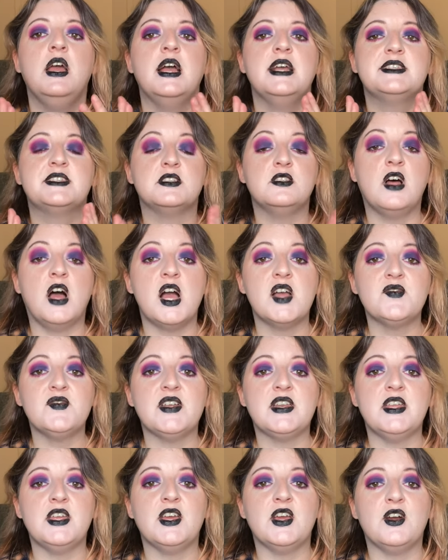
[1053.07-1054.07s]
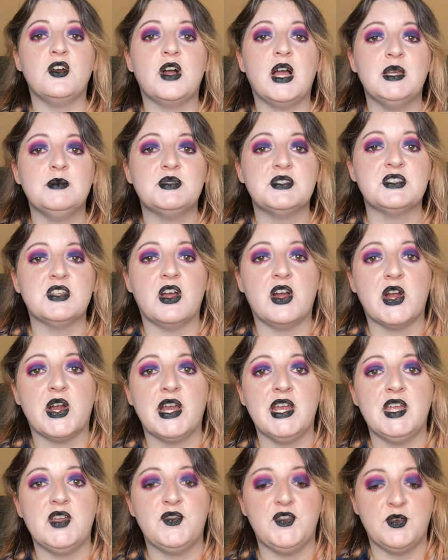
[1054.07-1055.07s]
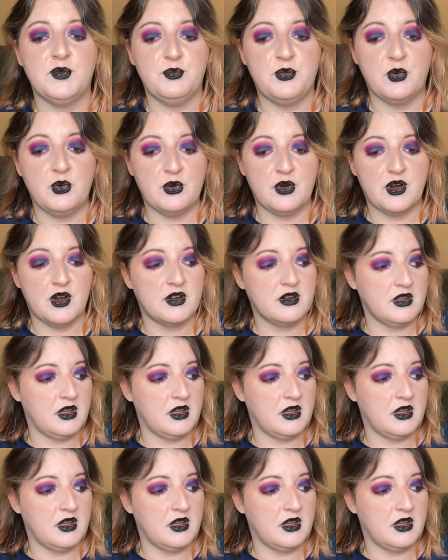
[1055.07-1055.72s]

It's a long video. I'm sorry if you're bored.